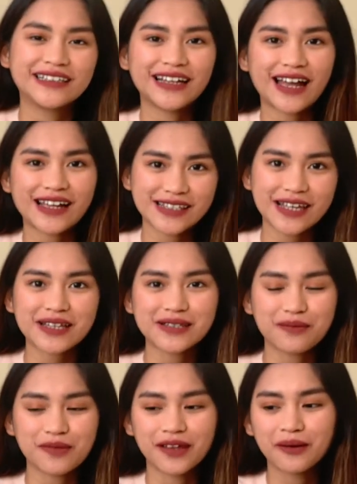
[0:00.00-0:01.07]
I said
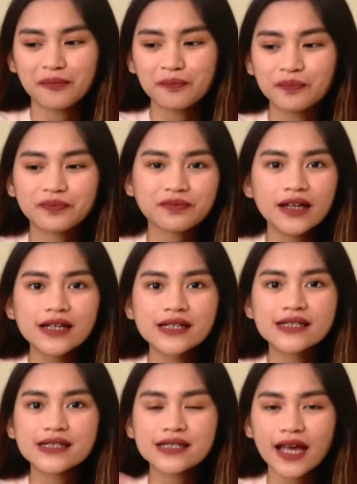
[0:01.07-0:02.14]
something.
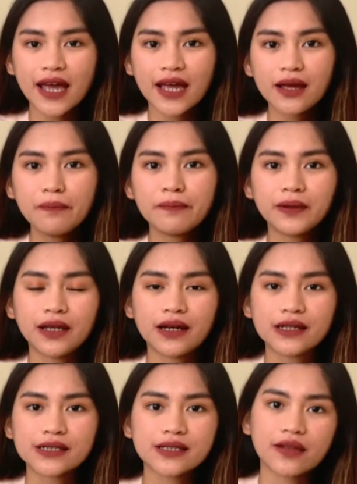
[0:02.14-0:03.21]
Say
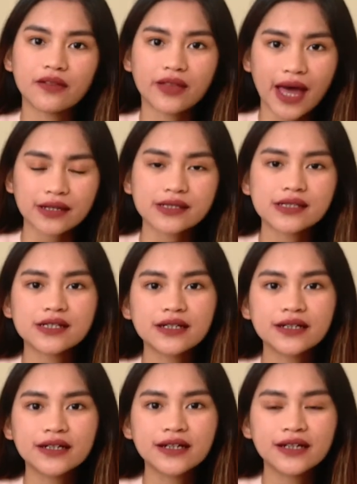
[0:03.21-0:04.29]
plus that.
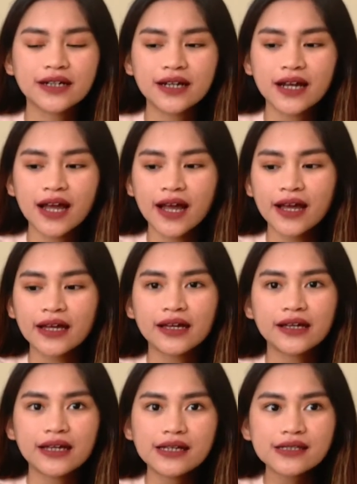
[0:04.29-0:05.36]

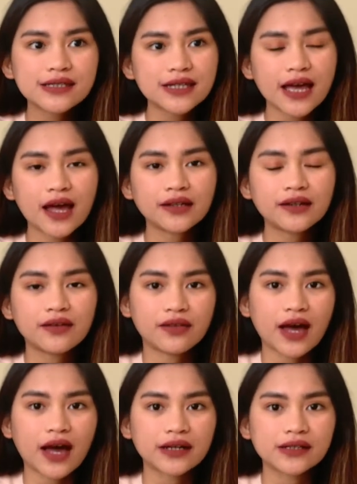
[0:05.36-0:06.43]
He said
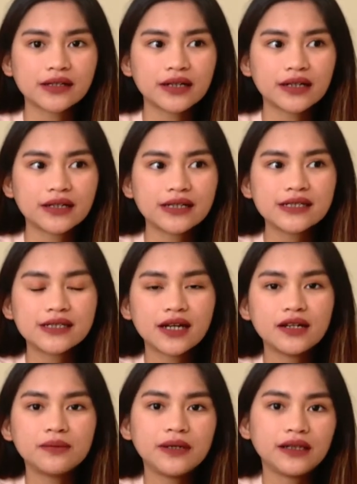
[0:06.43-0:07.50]
that he's
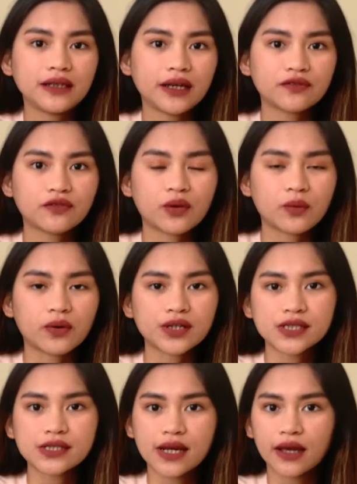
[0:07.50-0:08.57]
gonna be late for work
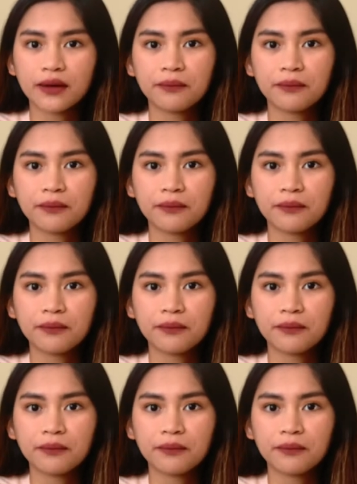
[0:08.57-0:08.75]
today.